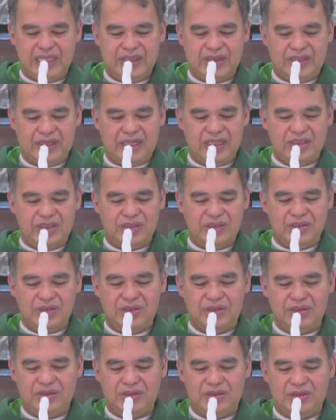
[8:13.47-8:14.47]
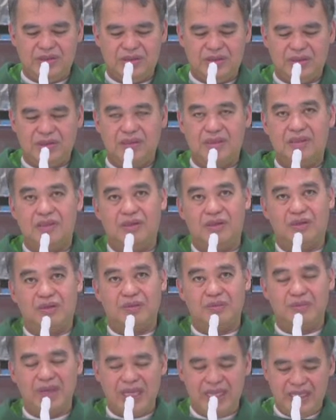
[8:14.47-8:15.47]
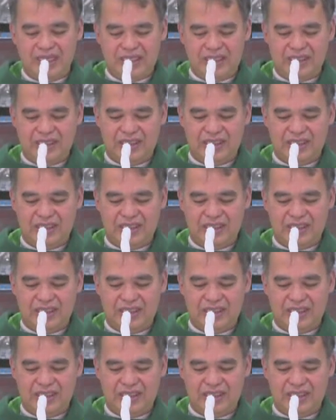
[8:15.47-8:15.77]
Treasure or make